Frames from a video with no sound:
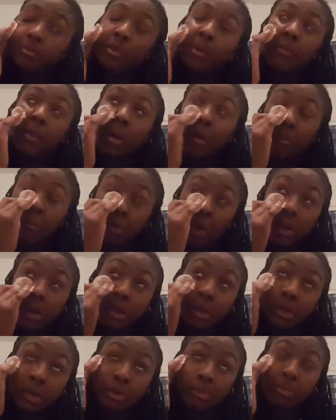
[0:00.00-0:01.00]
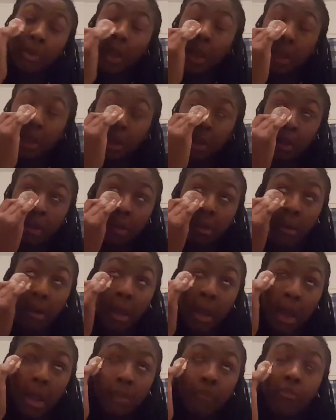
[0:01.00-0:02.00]
My mum ran in panicking
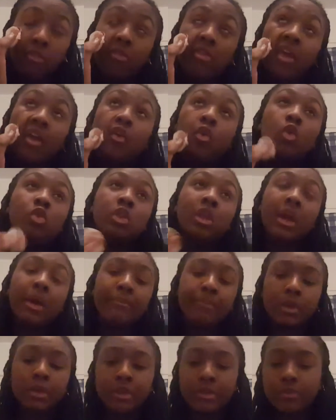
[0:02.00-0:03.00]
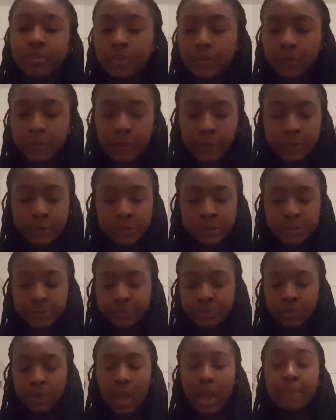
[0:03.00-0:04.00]
and they called an ambulance.
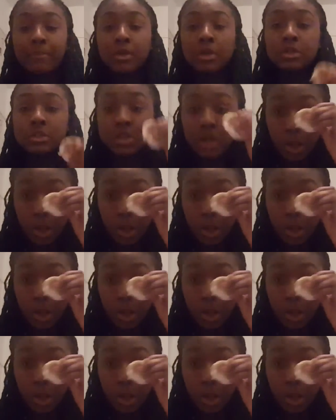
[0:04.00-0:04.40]
Ambulance